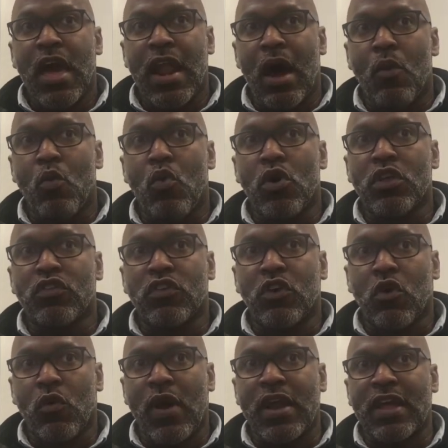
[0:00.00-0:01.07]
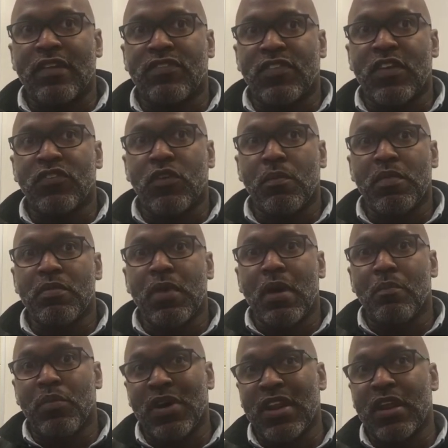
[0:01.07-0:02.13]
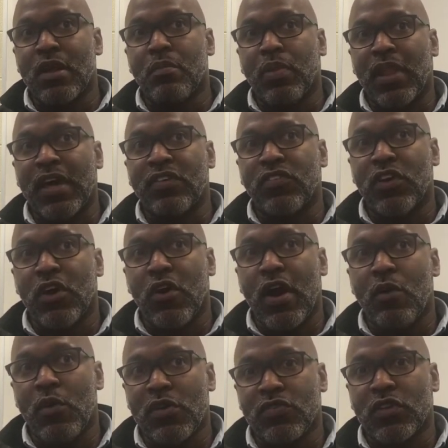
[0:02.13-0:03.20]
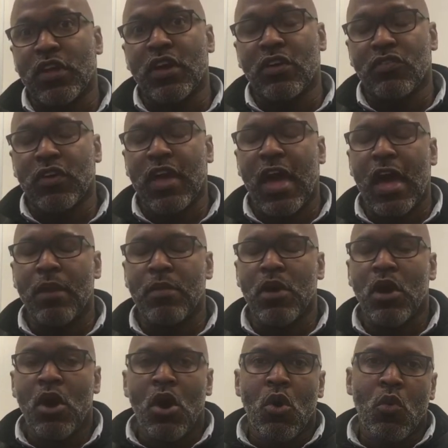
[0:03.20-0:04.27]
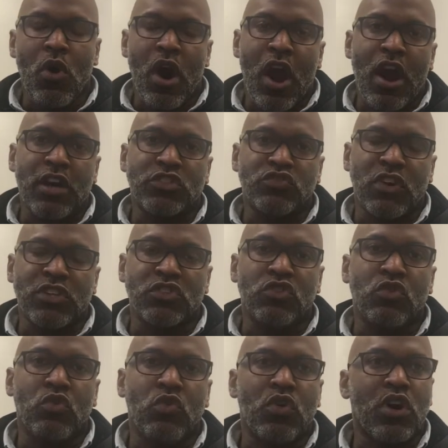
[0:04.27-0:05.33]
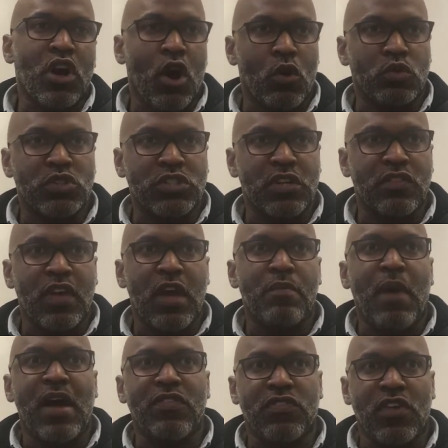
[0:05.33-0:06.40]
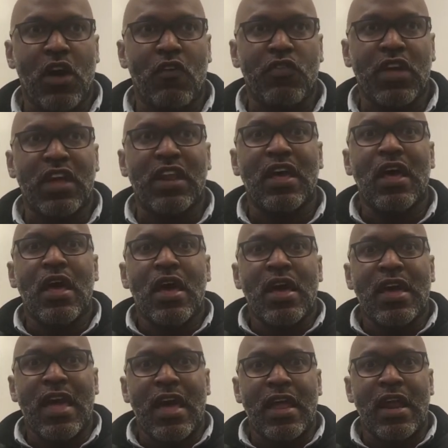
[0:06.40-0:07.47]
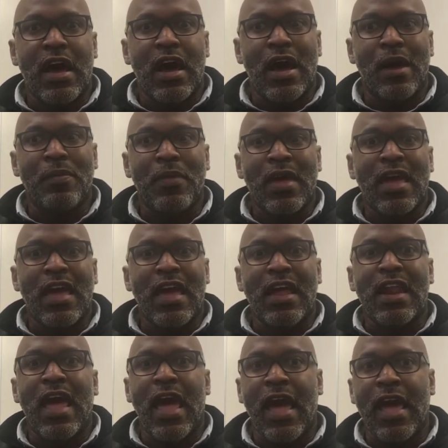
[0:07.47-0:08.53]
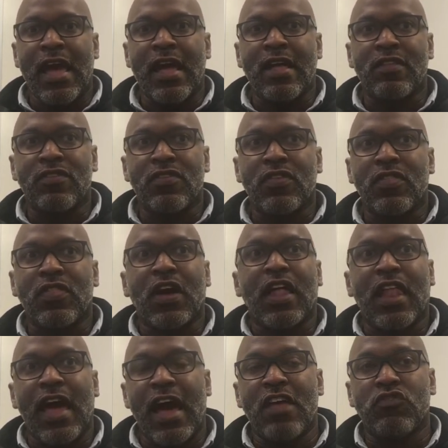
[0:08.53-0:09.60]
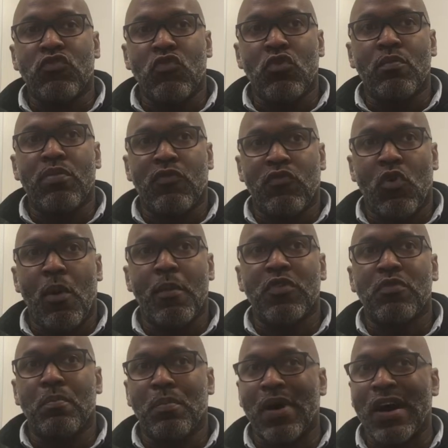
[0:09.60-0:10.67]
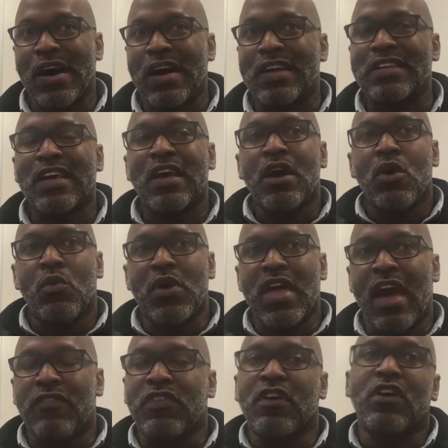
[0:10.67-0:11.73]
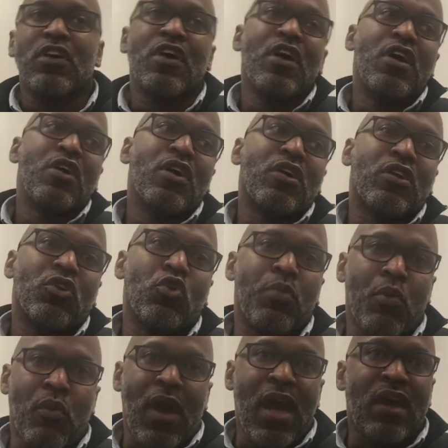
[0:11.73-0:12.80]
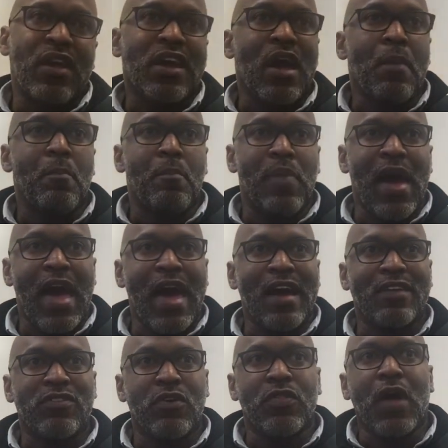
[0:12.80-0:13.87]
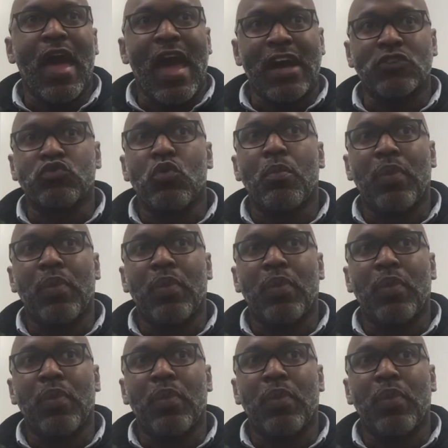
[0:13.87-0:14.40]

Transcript: and I wanted to create a system and put it in place here at Wesley Hills Academy where our instructional coaches and myself can enhance the classroom performance, but we have to loop around and come back to the actual